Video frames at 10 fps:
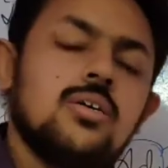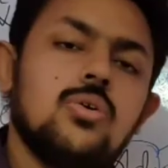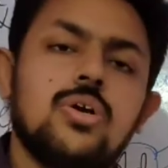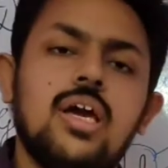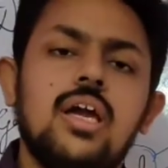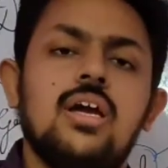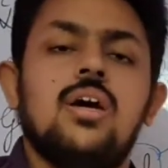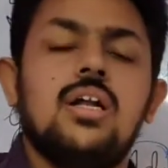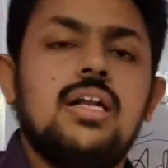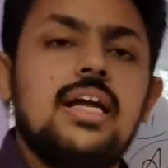Okay.
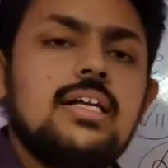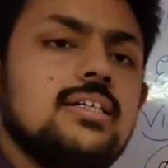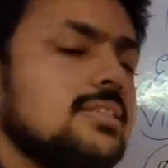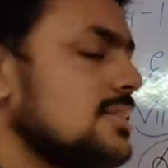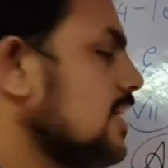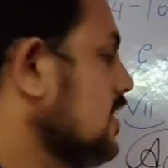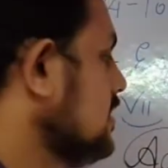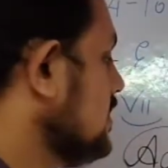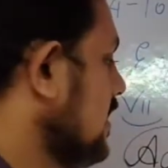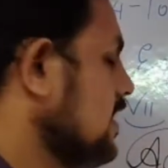Let us
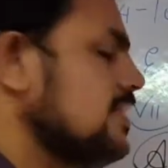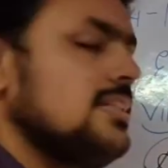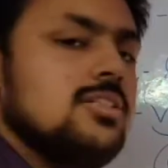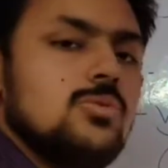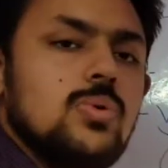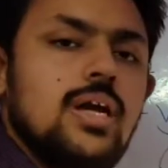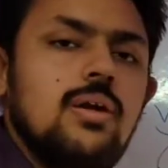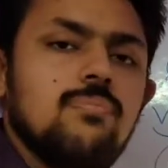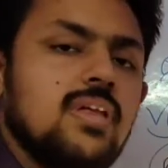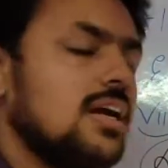understand this
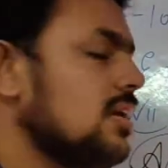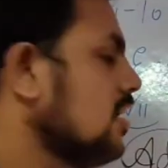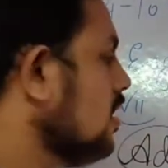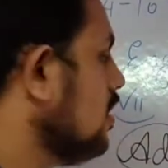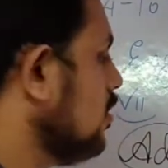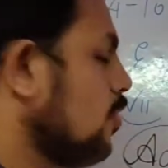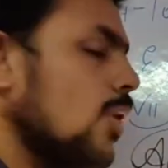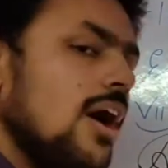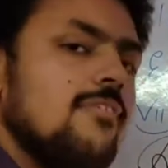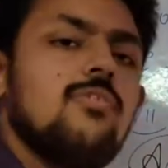way that you
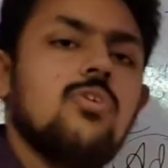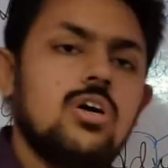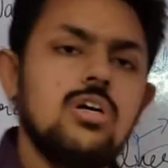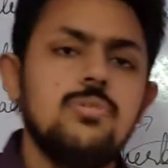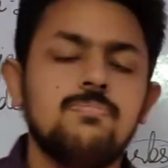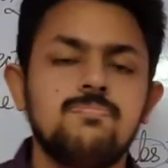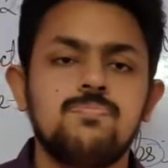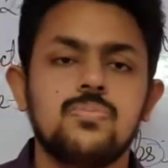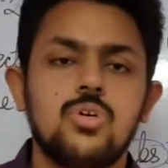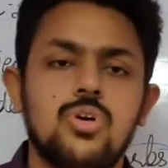have a word,
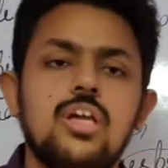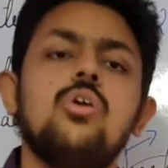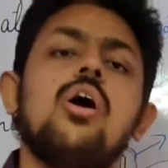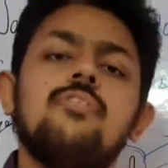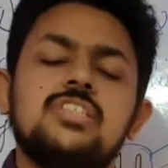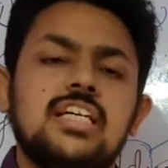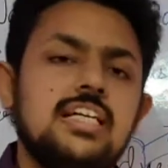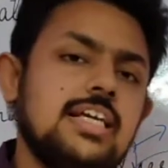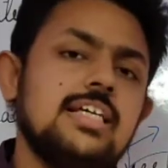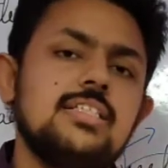okay, you have a
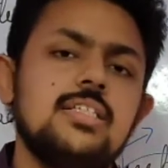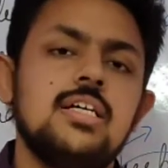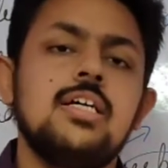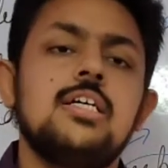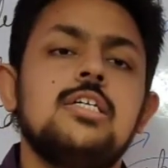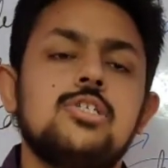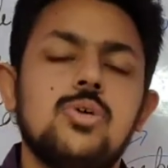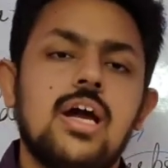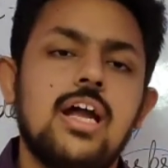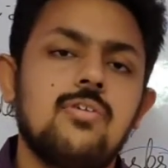sentence.
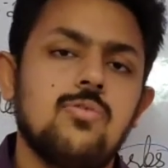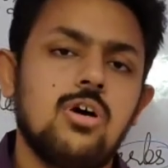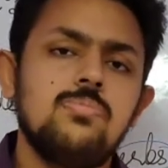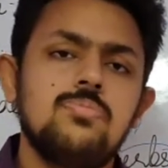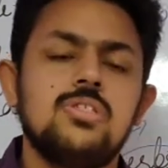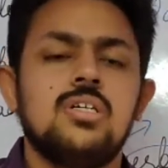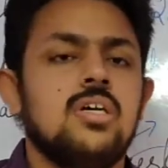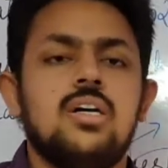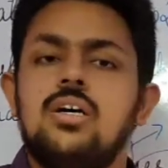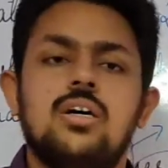So adverbs
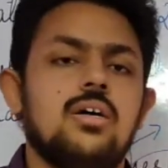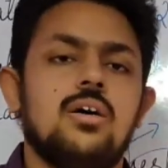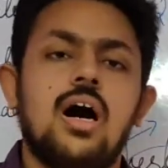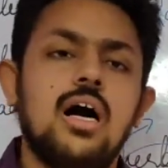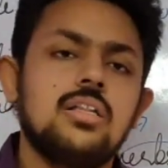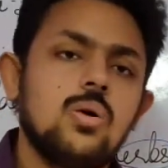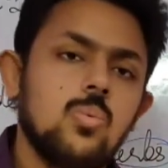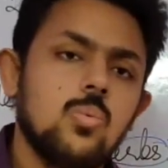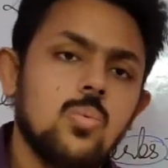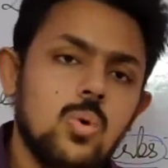are
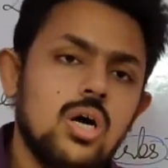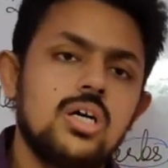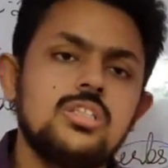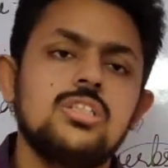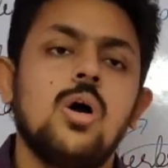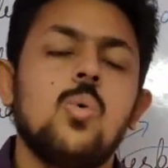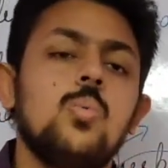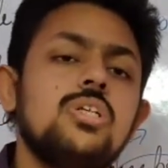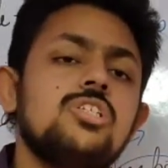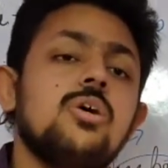the words
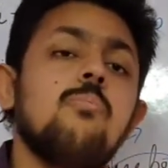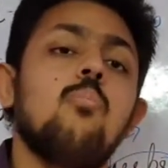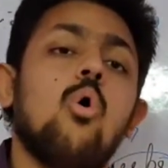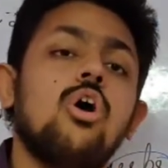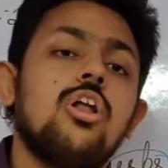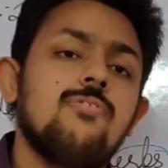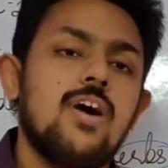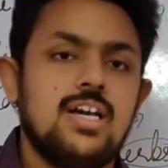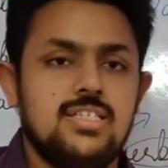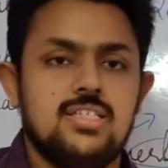which
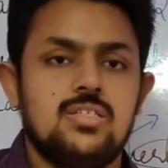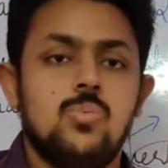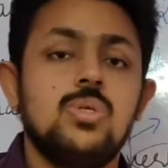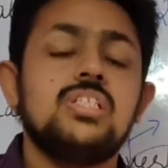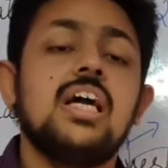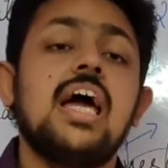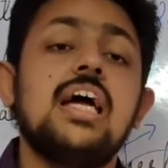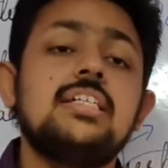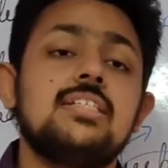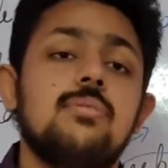modifies, which
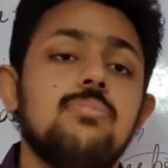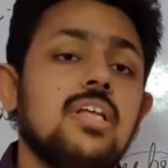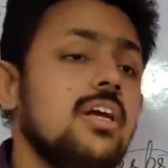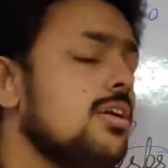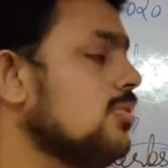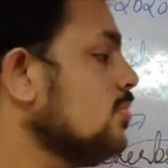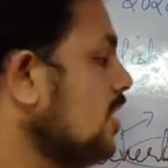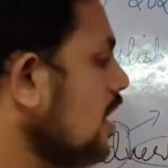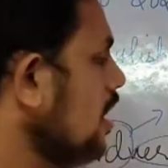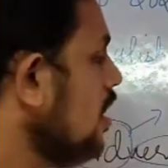add something to
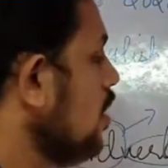the